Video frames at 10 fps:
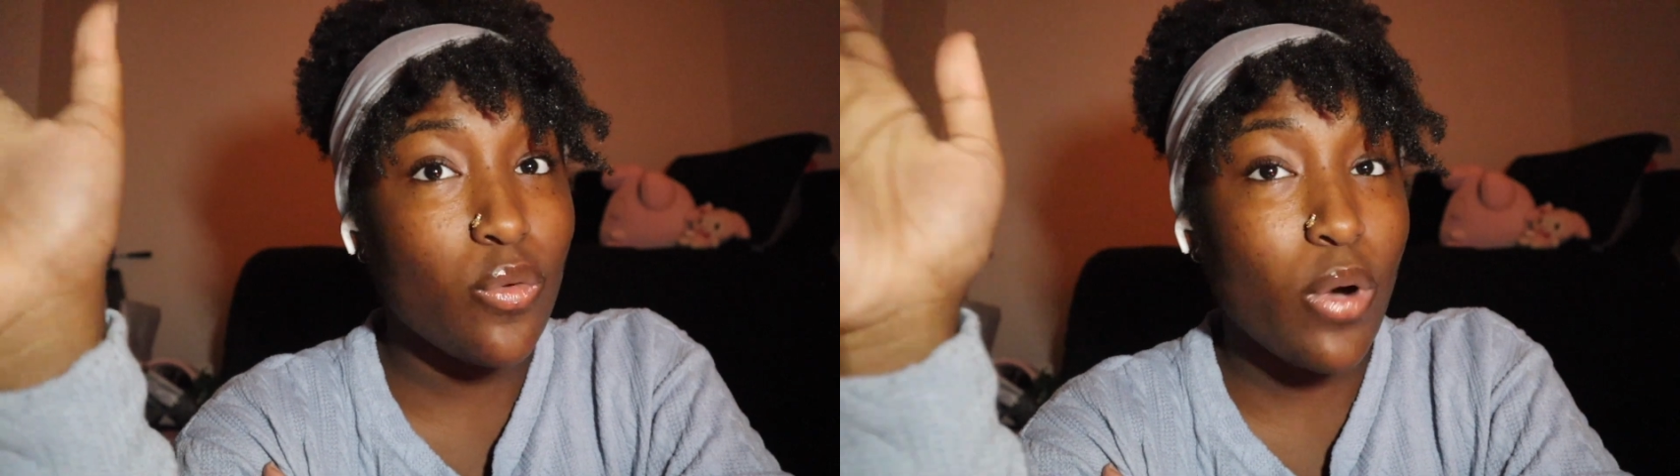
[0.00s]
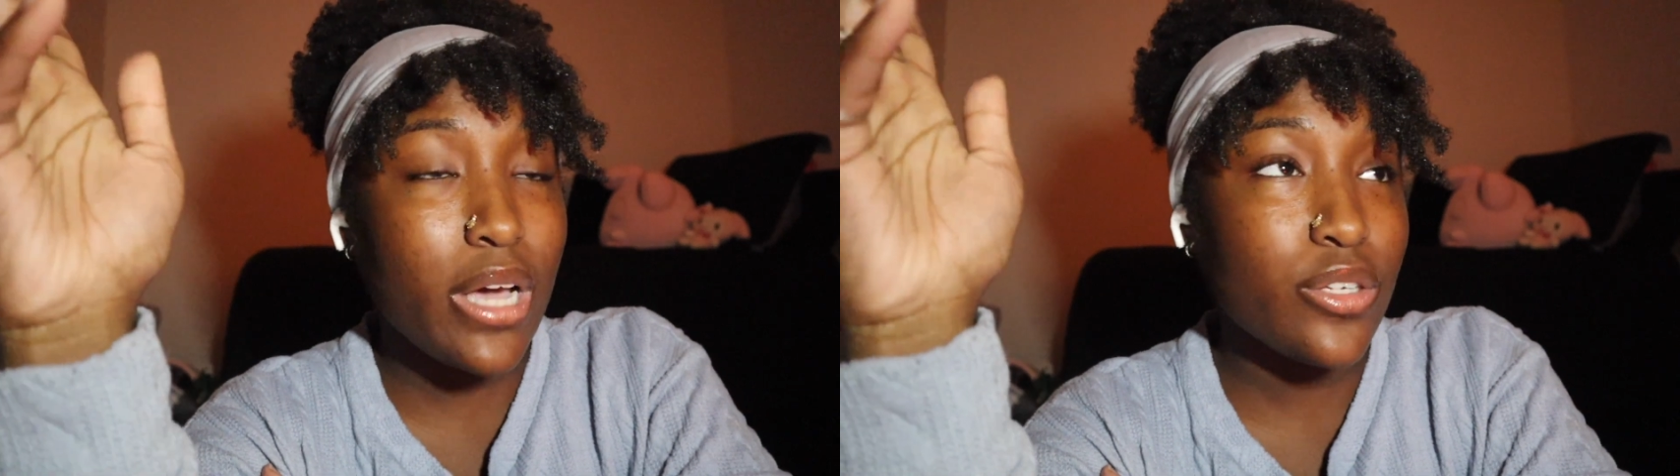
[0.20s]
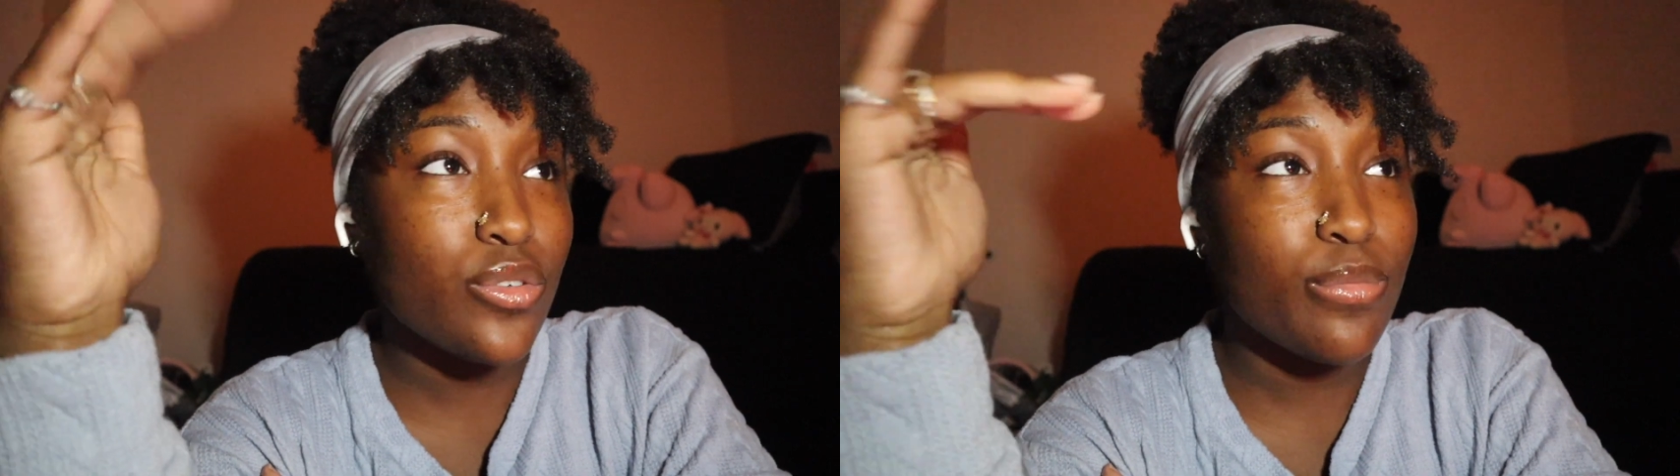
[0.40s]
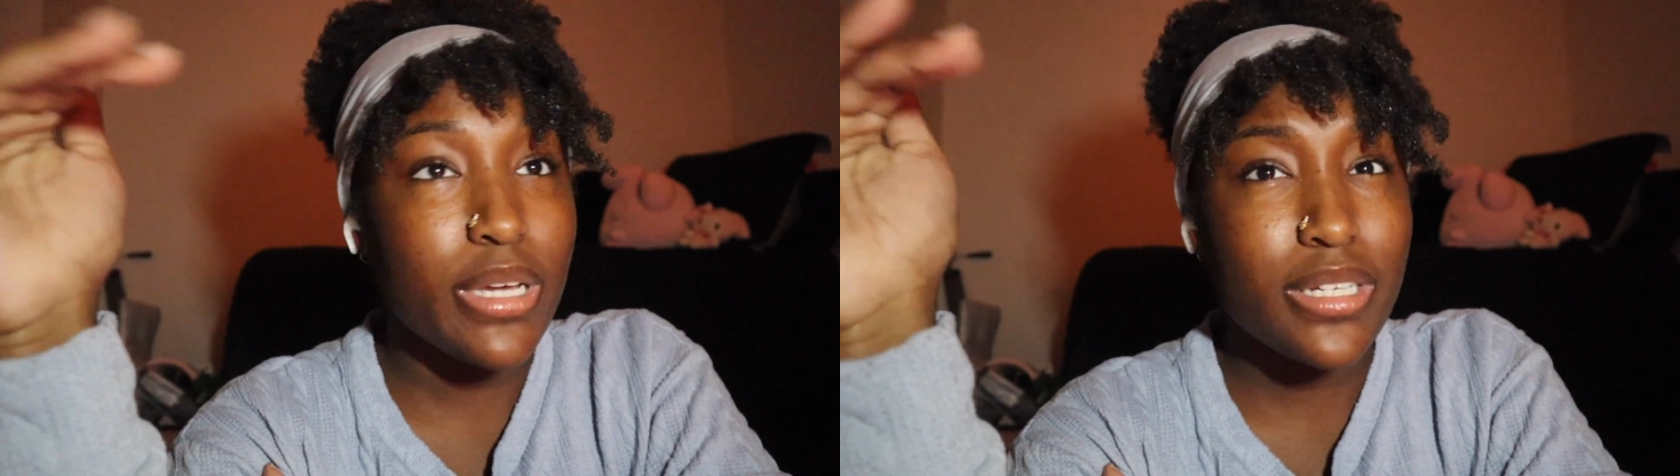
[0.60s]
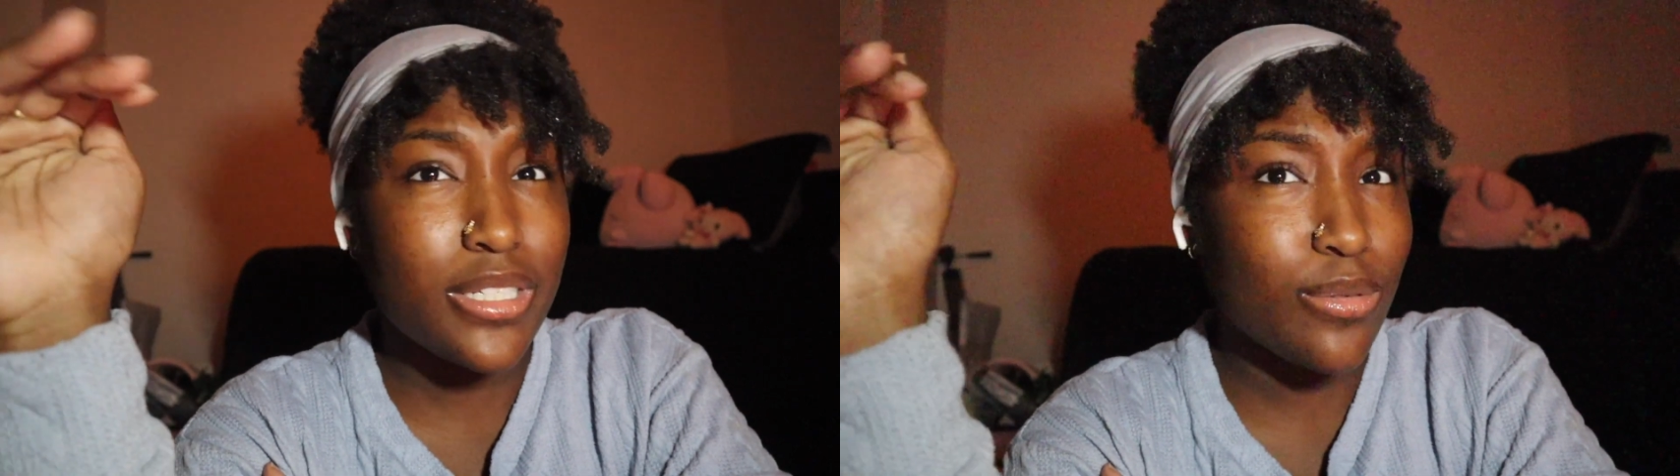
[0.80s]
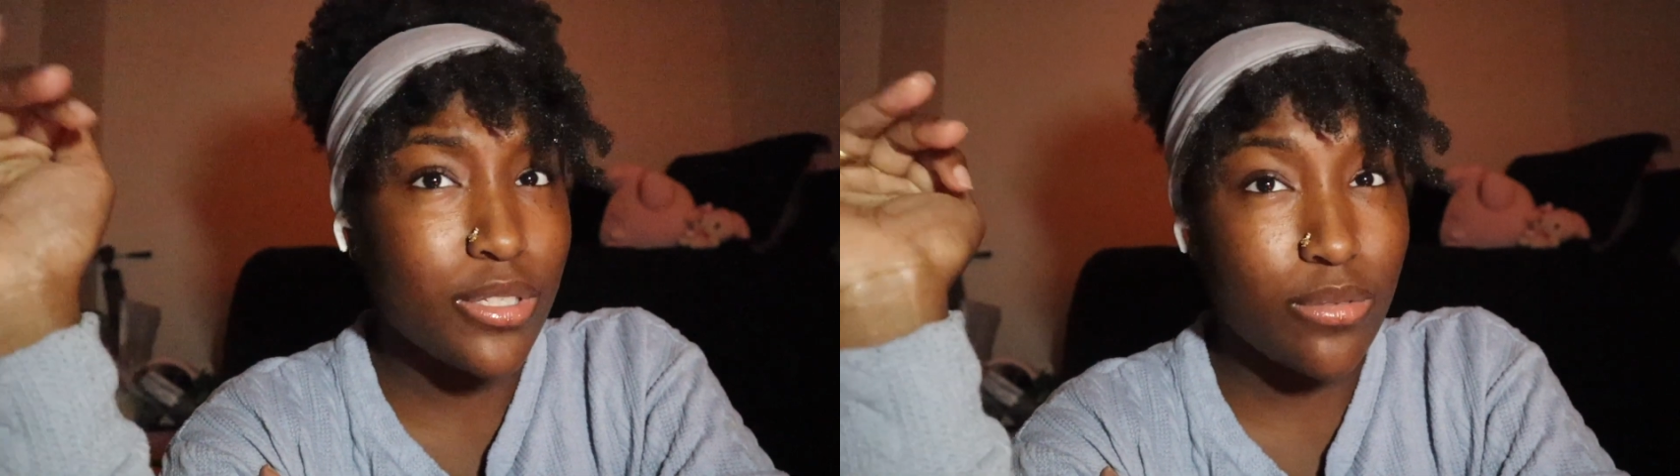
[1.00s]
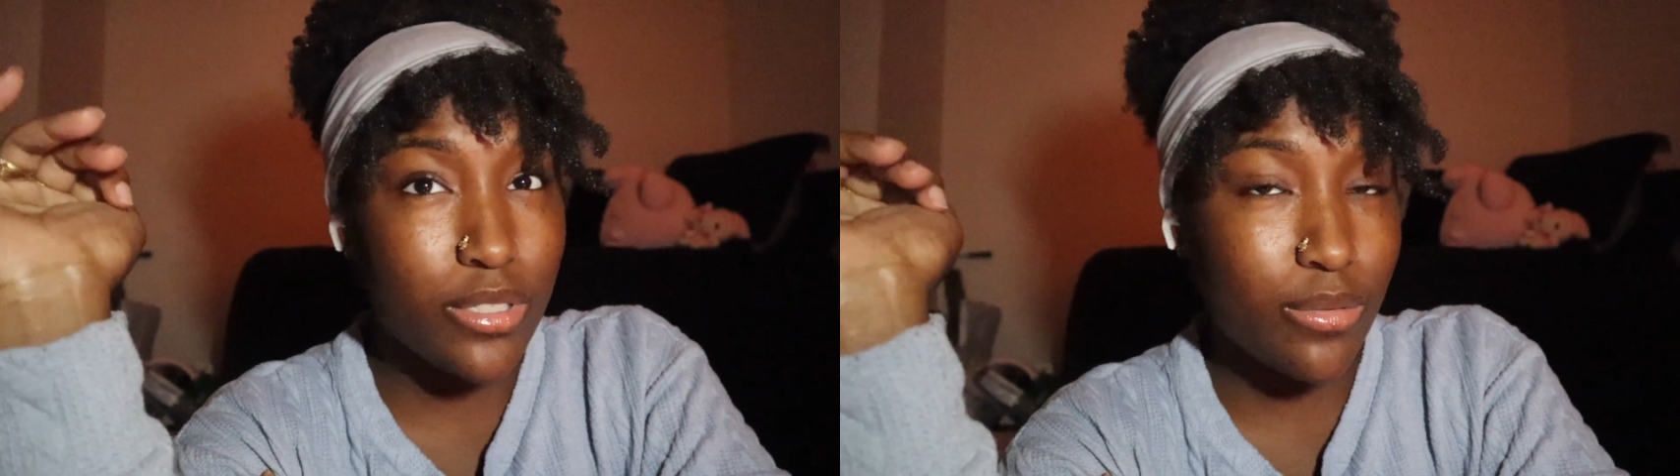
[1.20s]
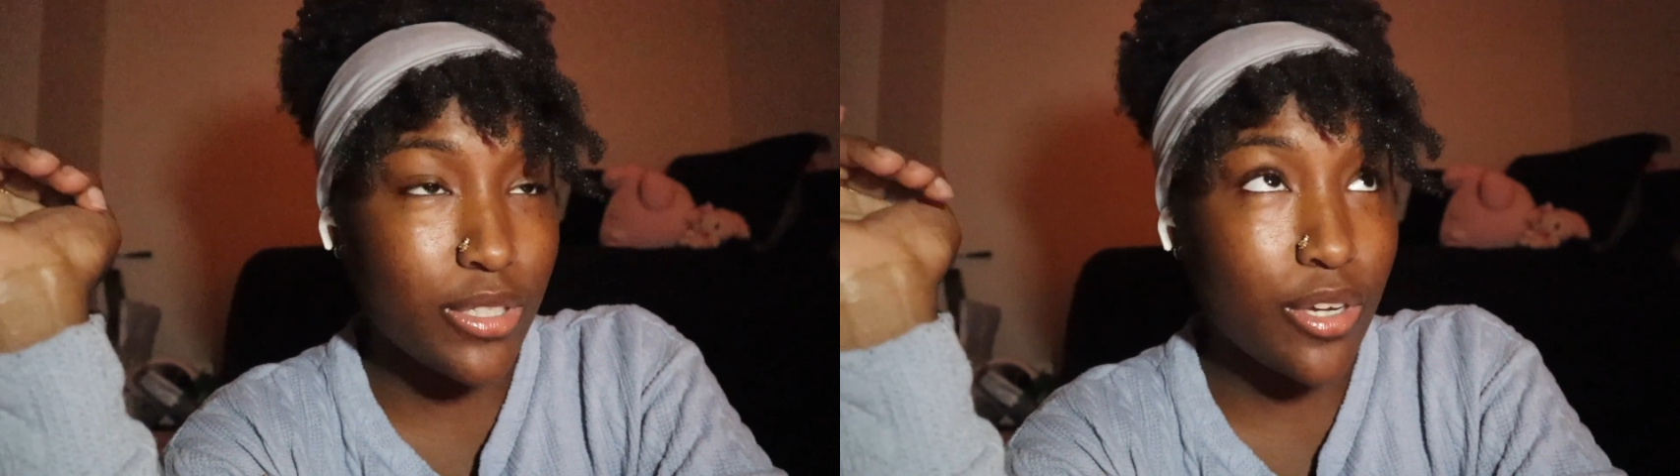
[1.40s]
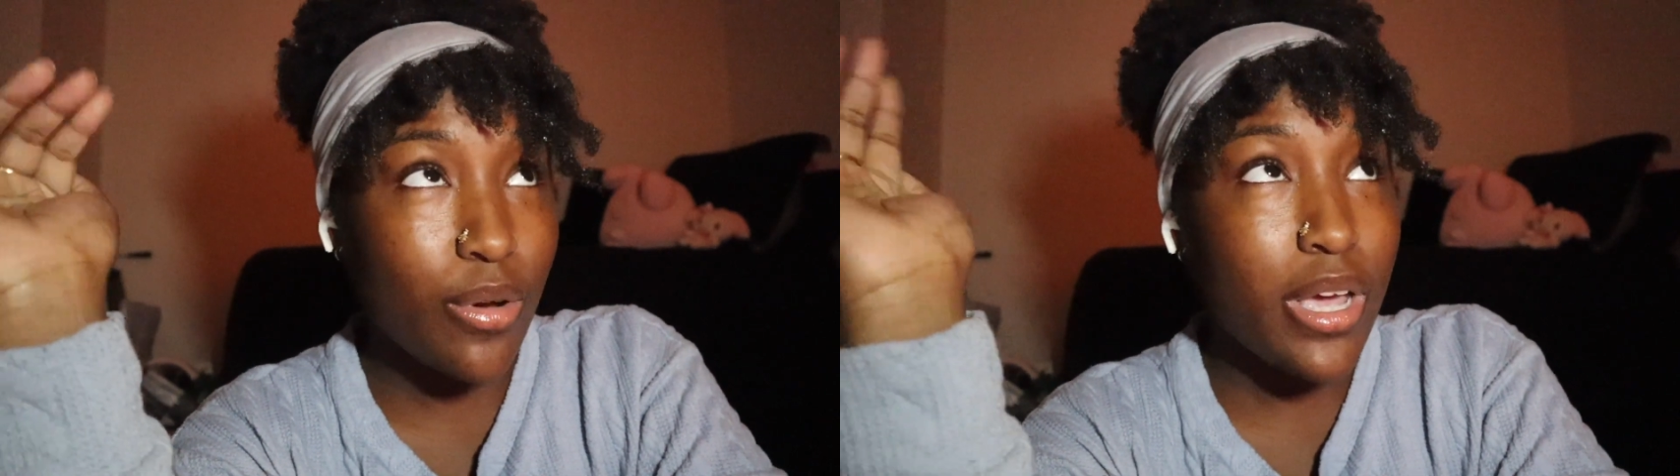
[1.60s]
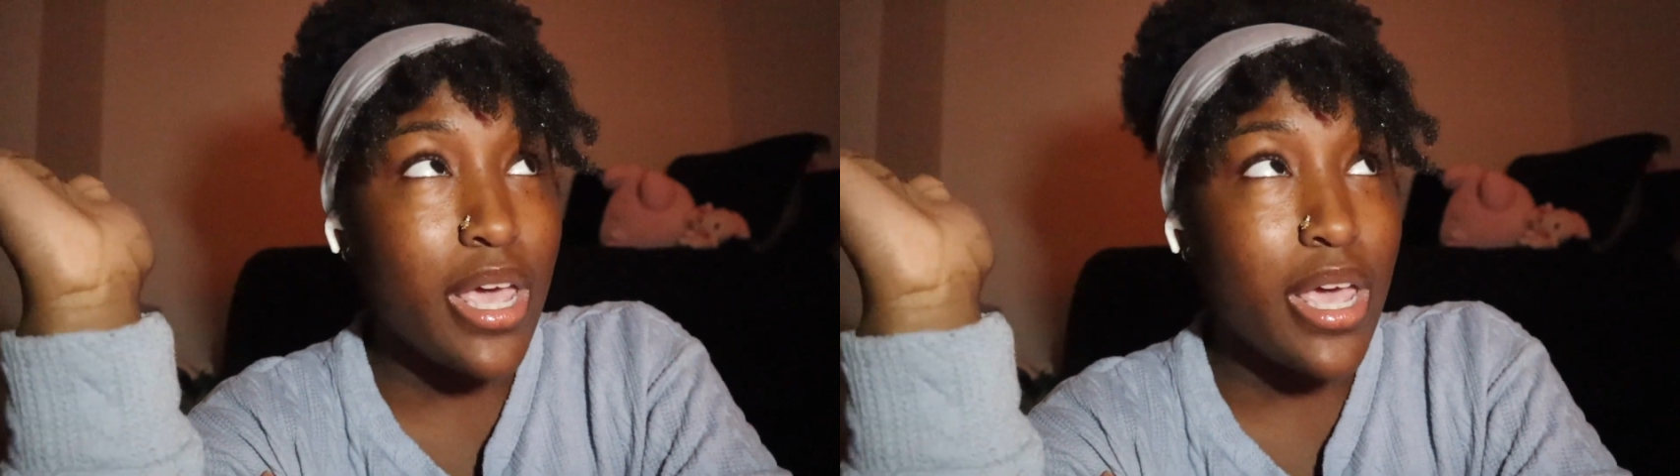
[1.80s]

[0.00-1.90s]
why do men so-and-so and so-and-so?